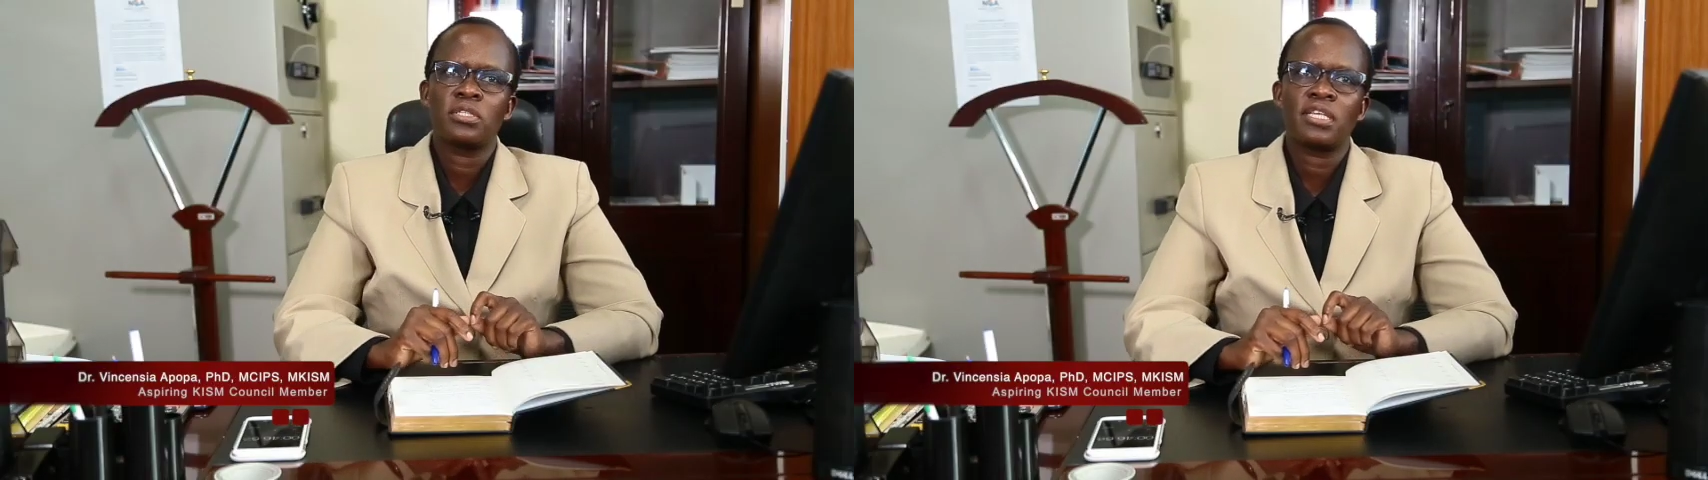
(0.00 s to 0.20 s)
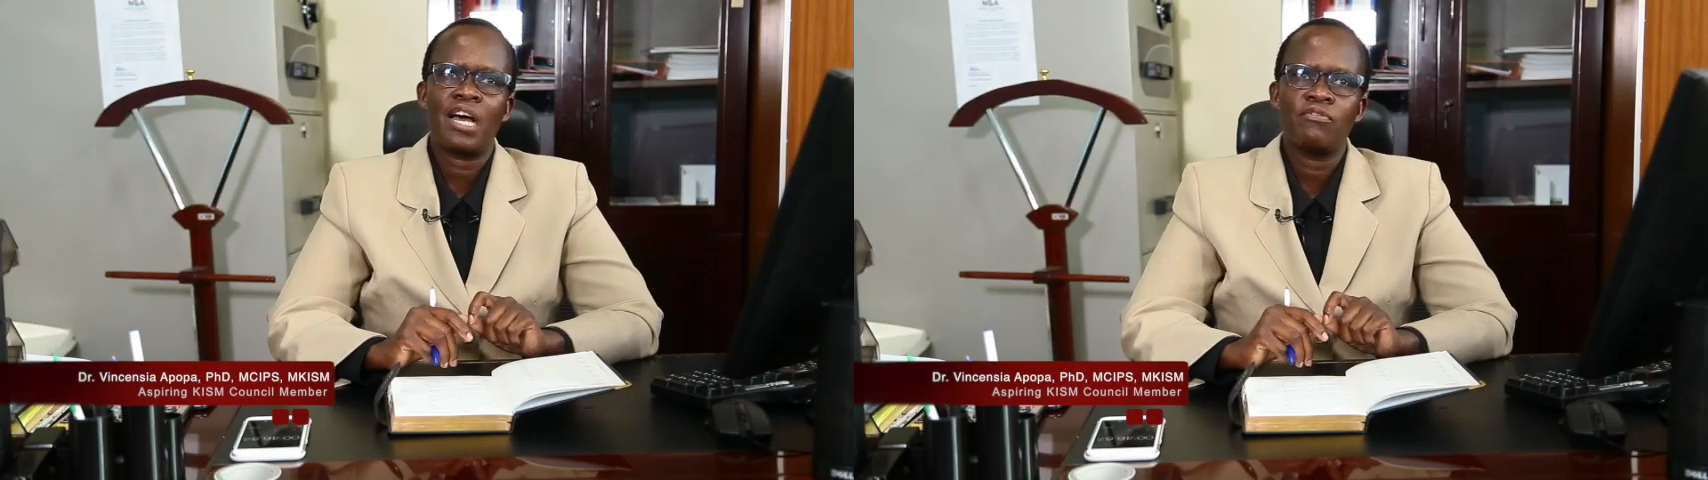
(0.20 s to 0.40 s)

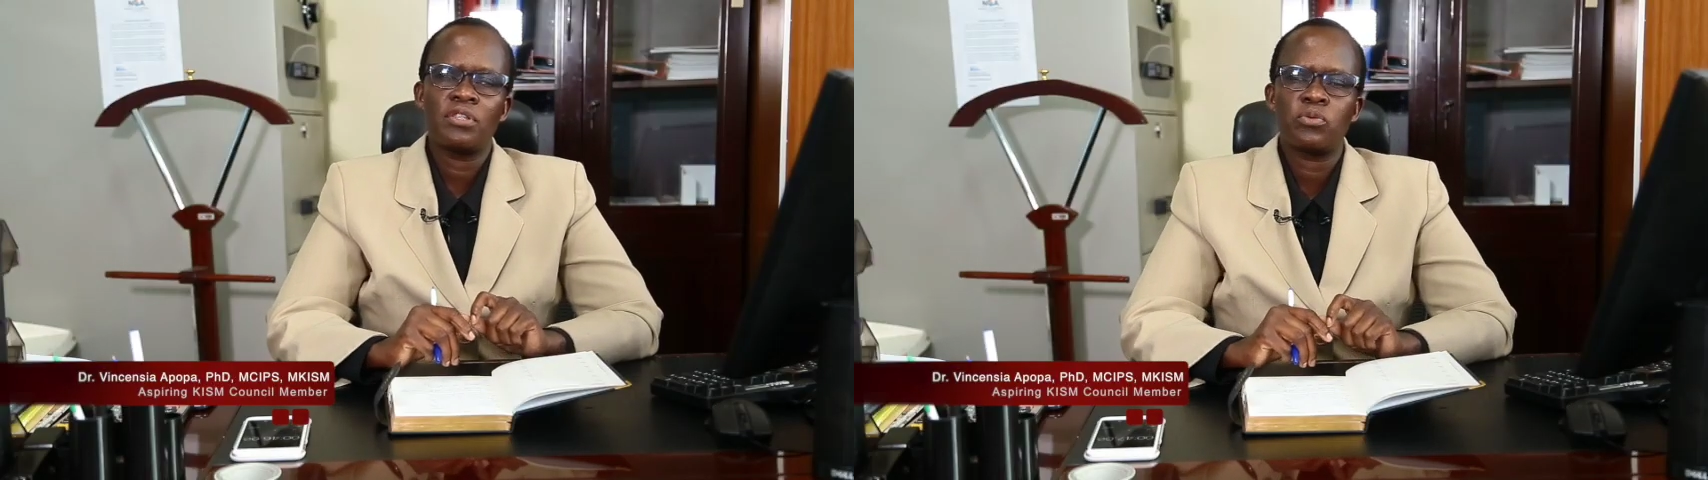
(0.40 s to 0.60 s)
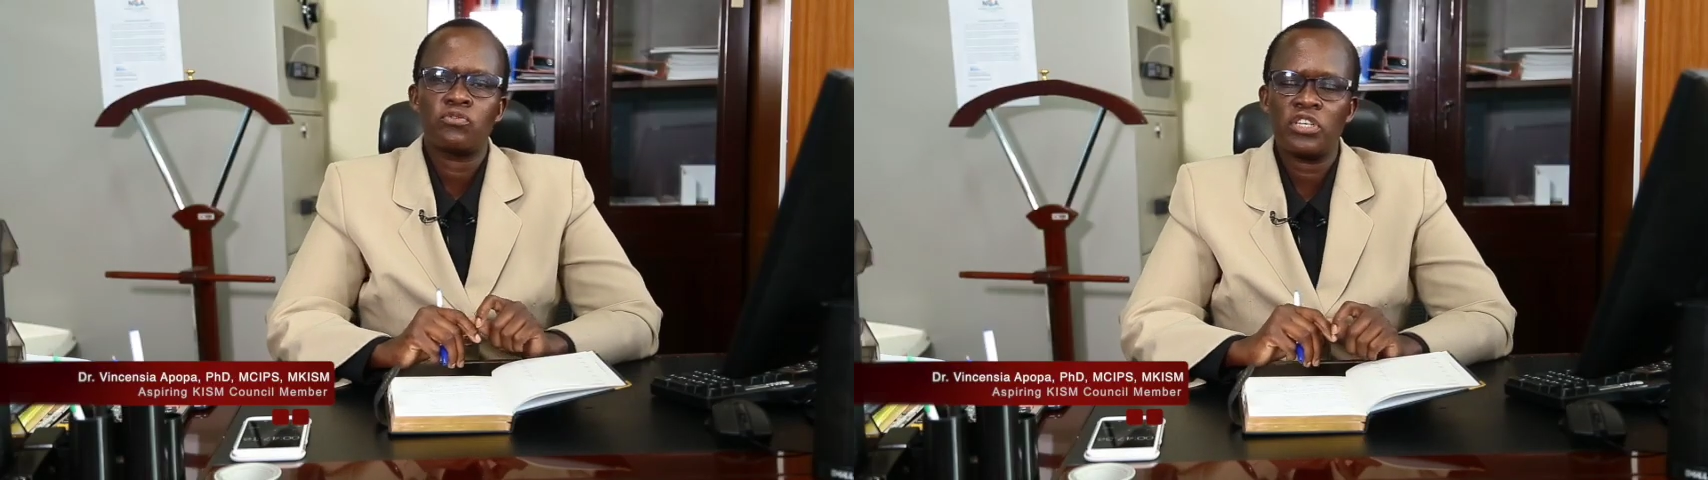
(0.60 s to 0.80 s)
serve
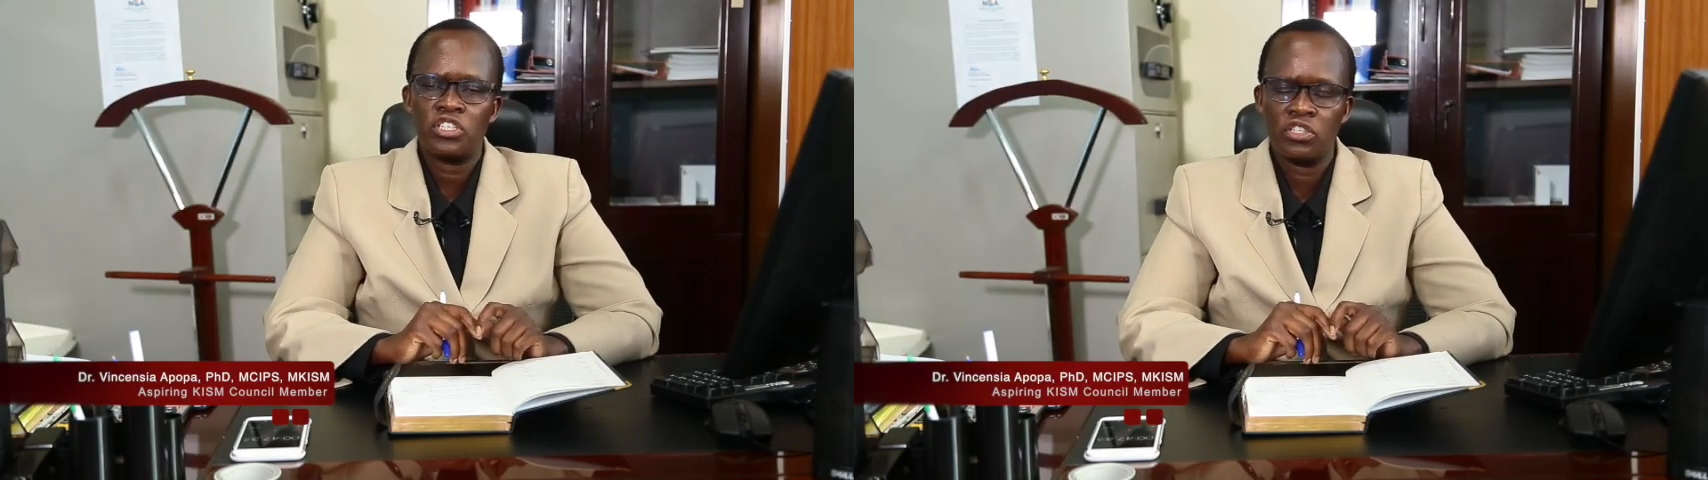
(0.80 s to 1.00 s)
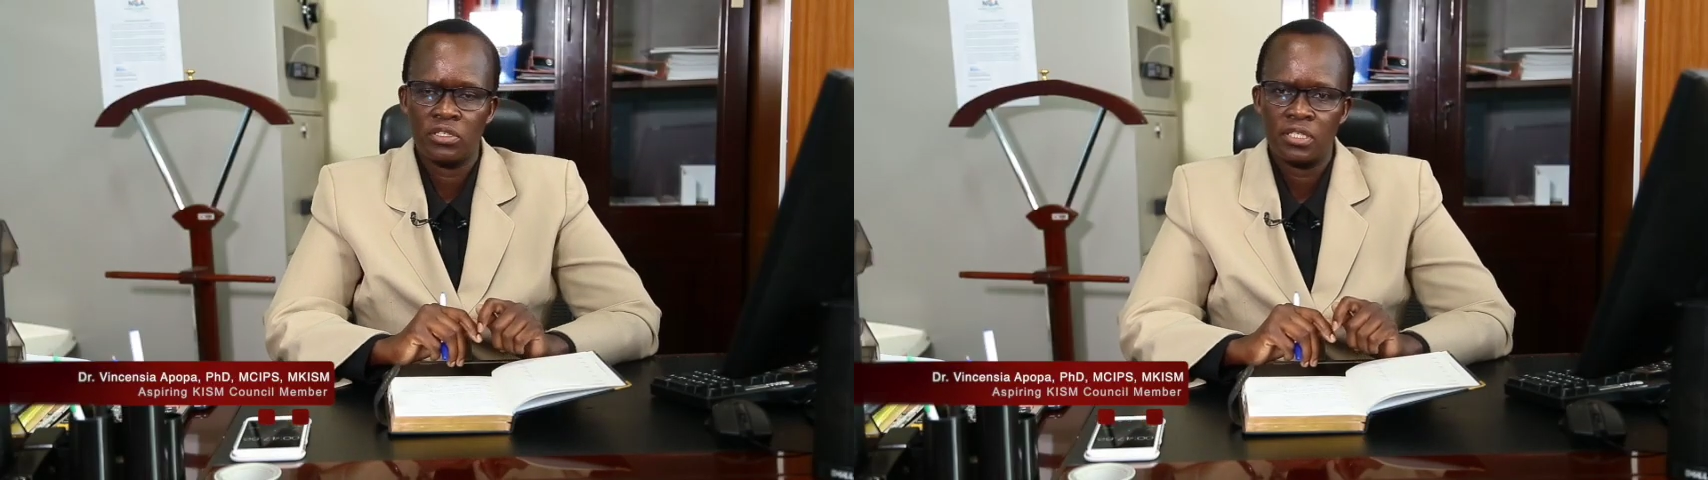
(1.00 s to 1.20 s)
the
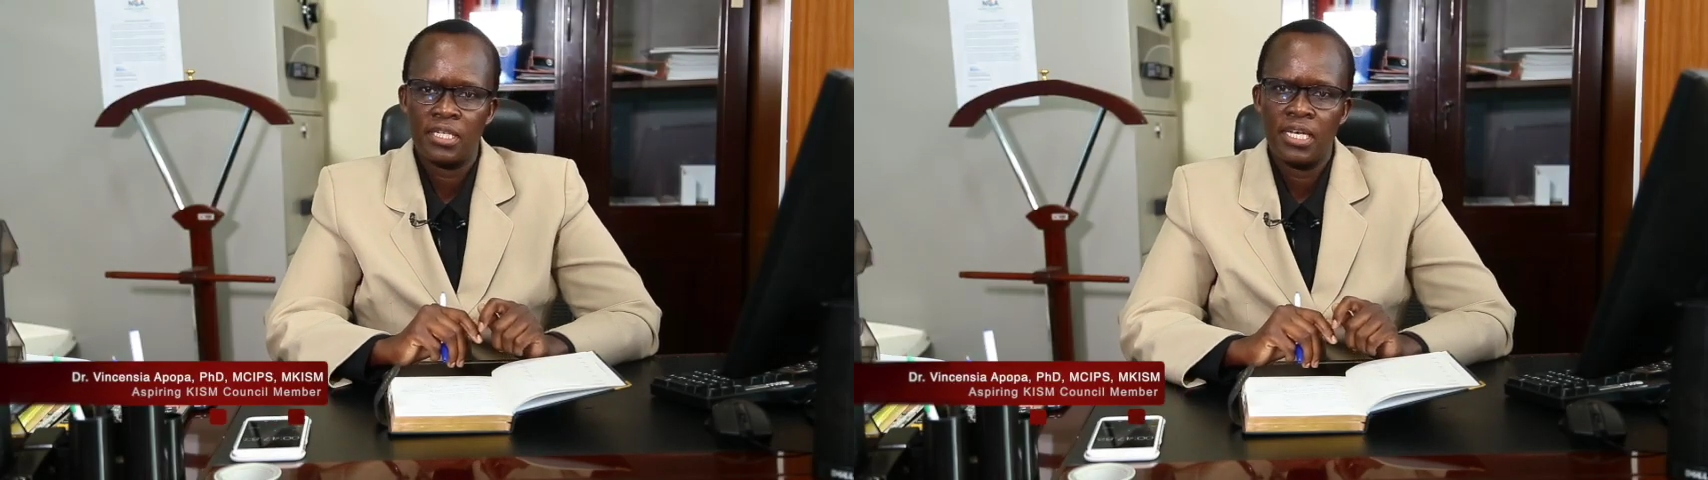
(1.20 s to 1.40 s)
profession